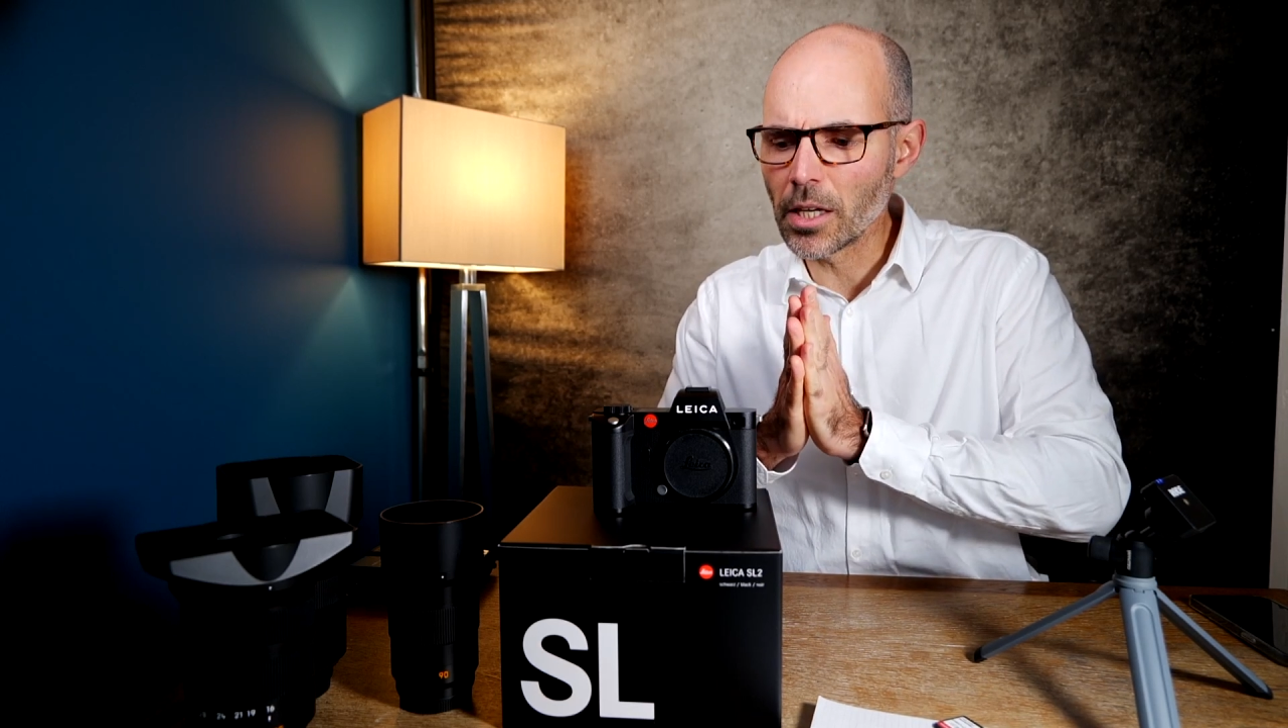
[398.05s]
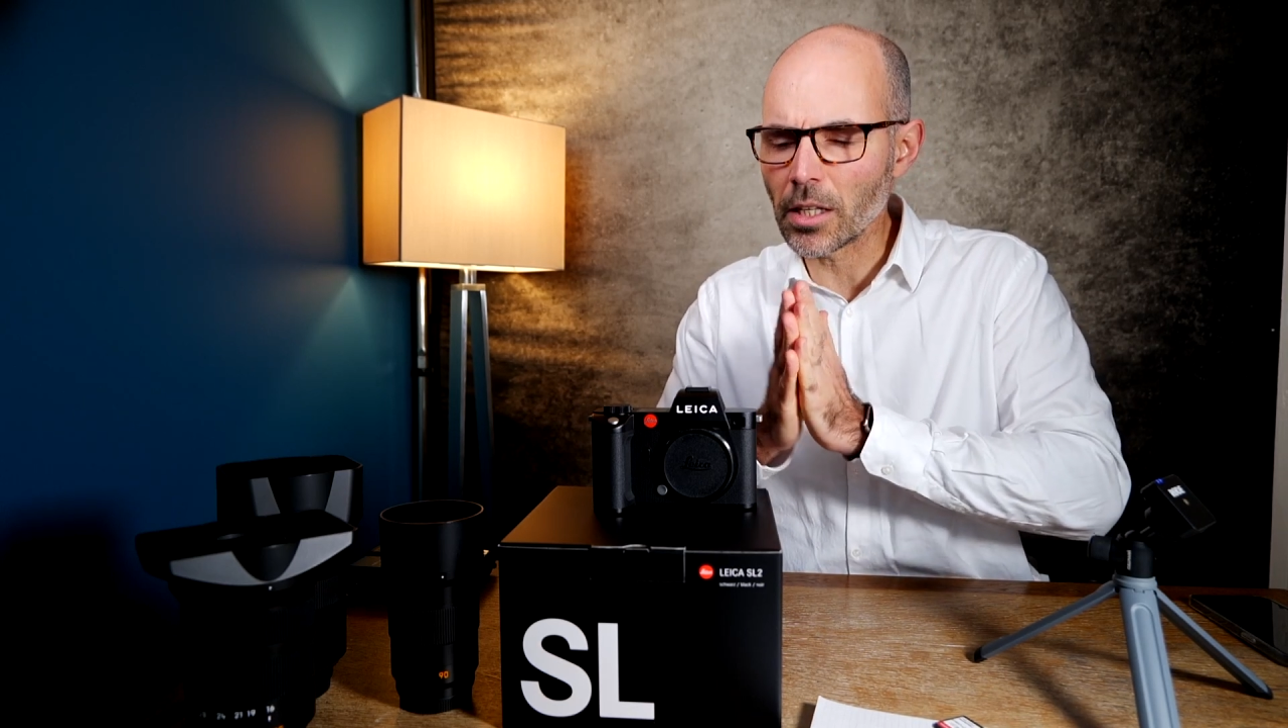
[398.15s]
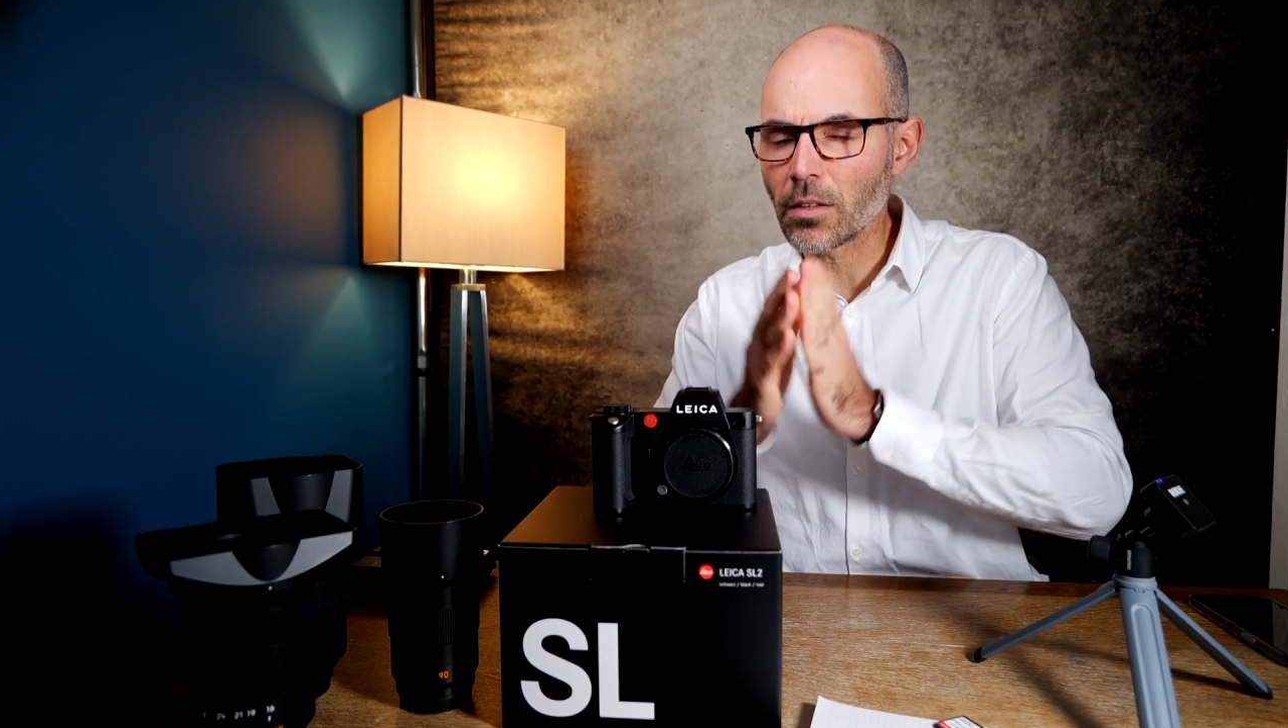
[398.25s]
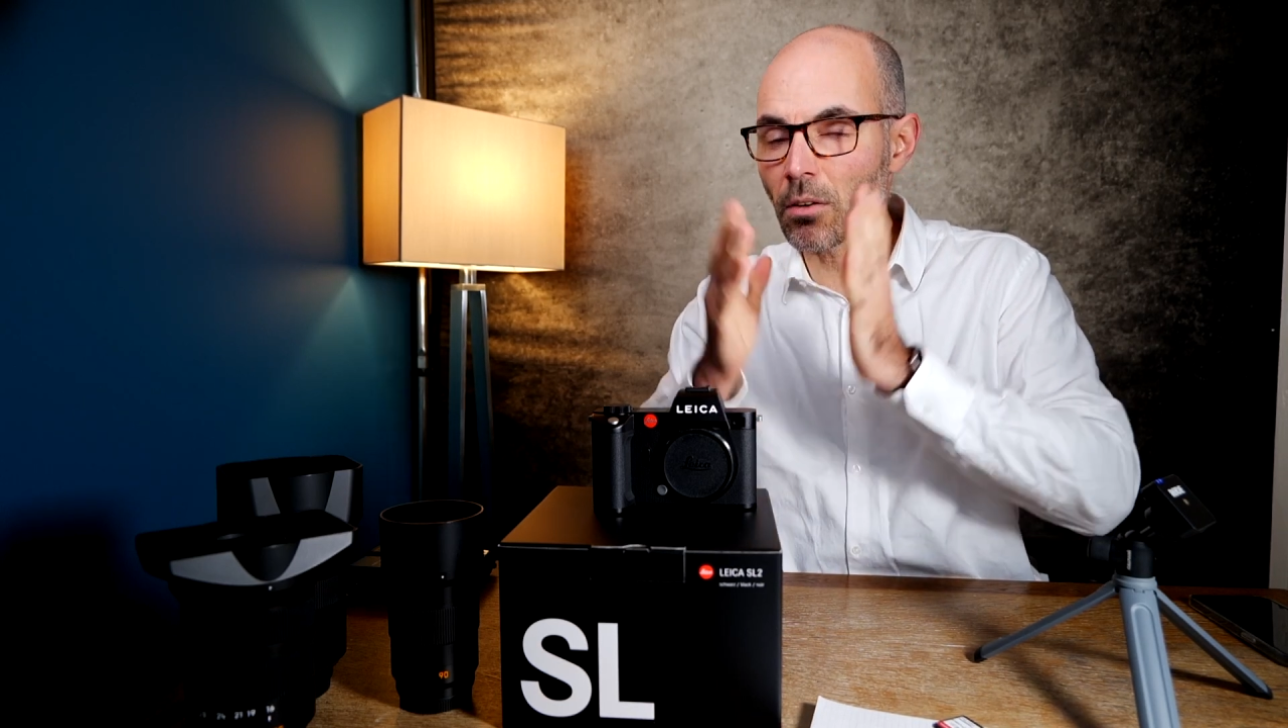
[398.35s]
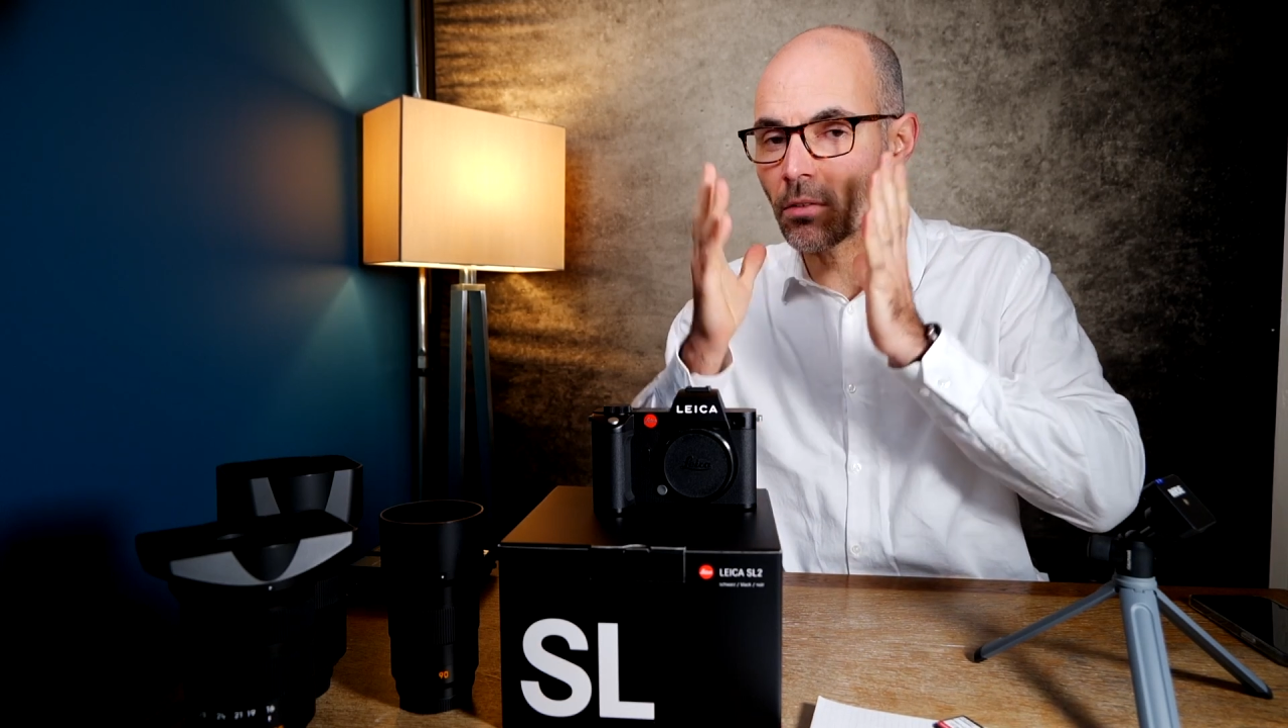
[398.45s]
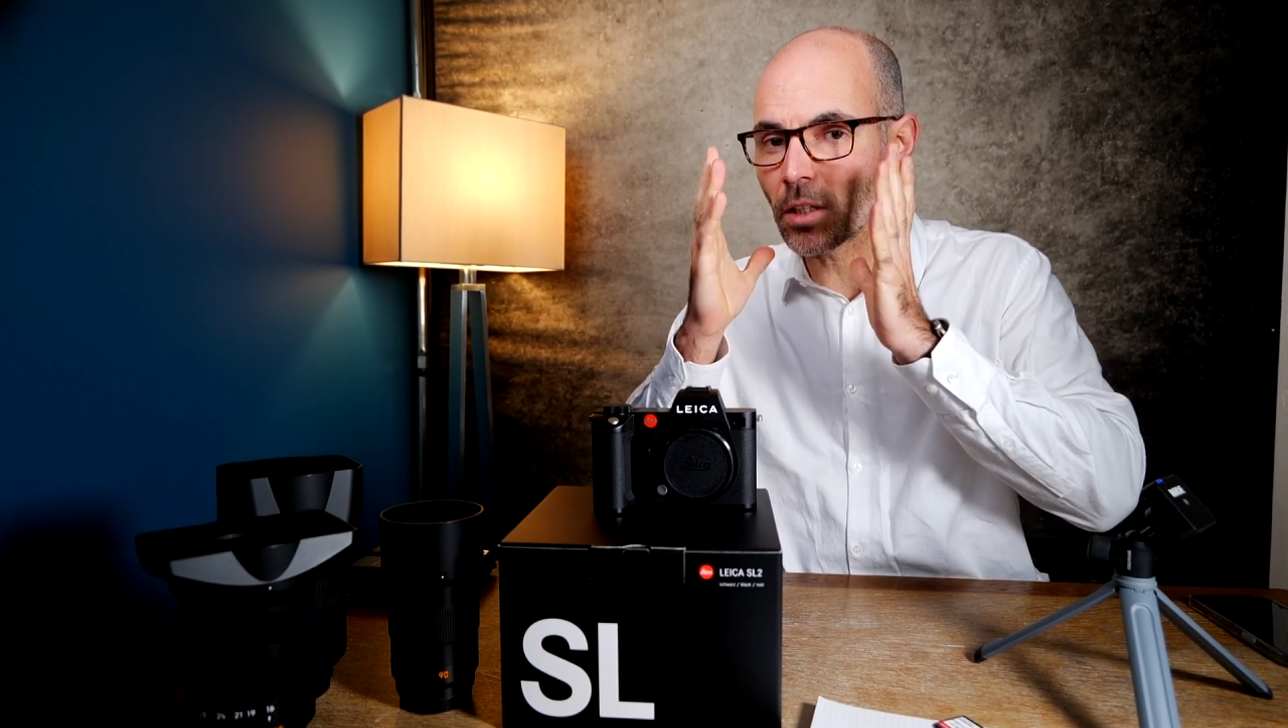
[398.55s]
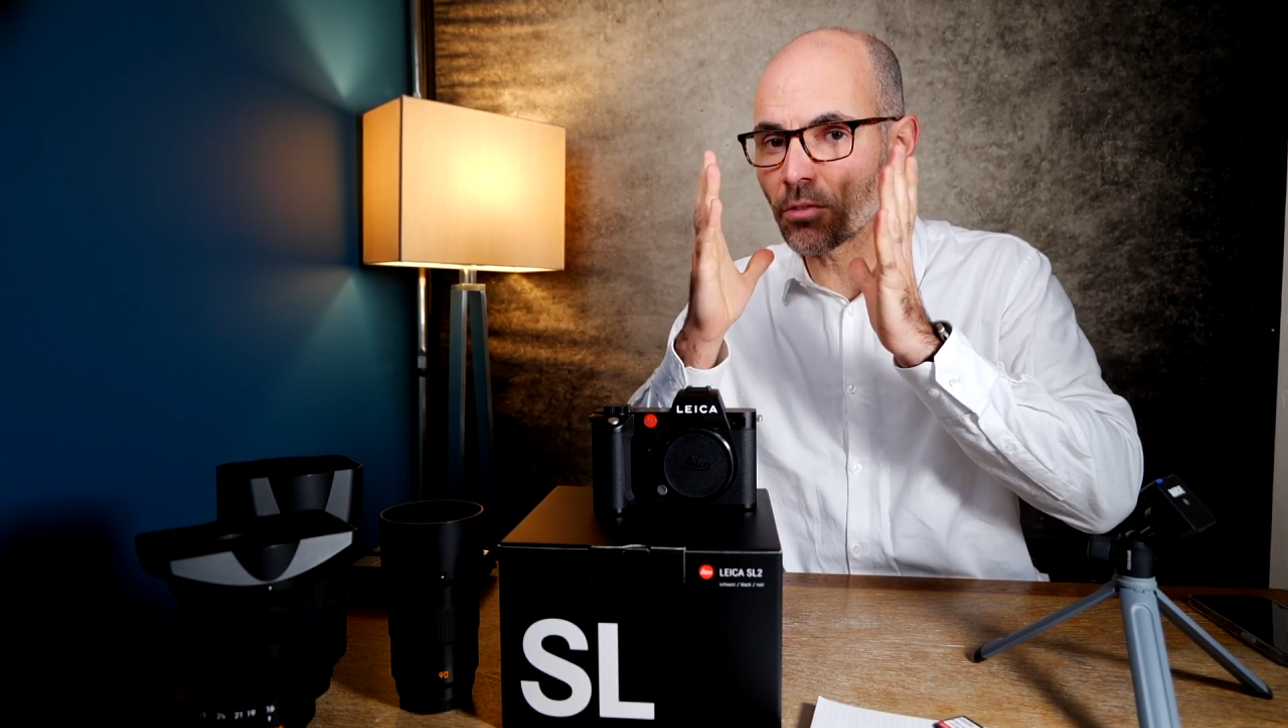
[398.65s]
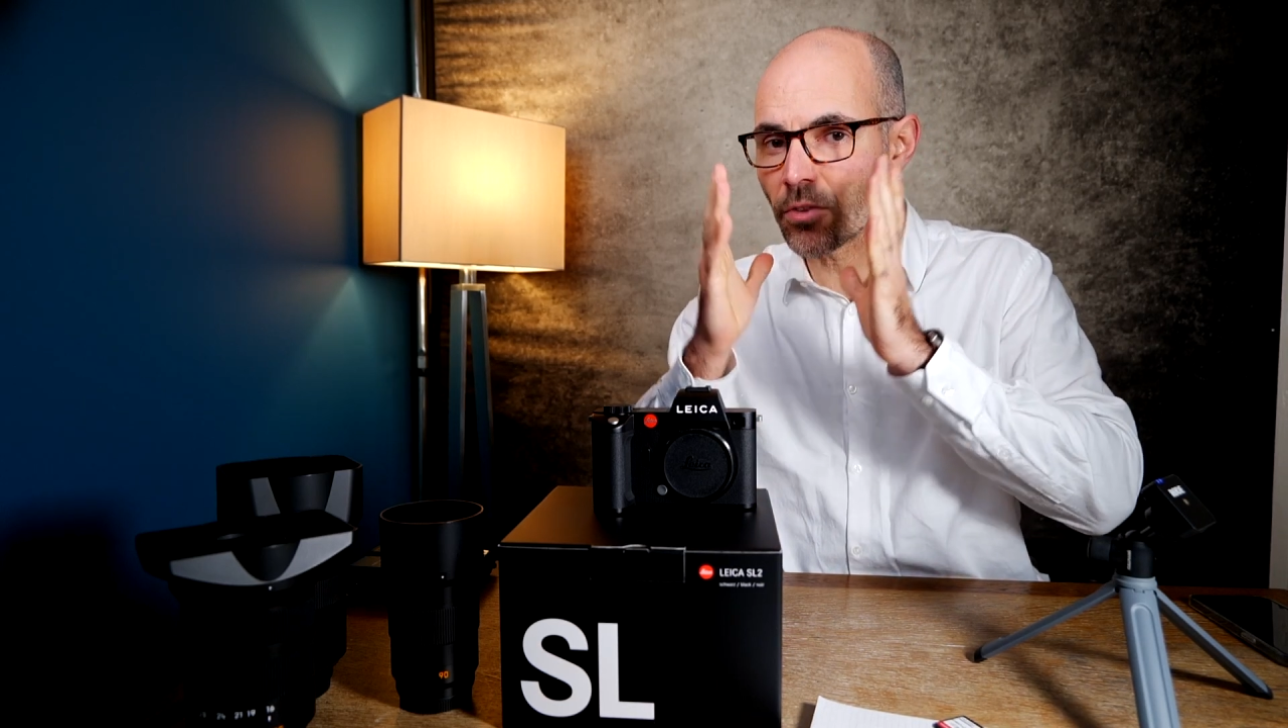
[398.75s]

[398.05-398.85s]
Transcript: it's only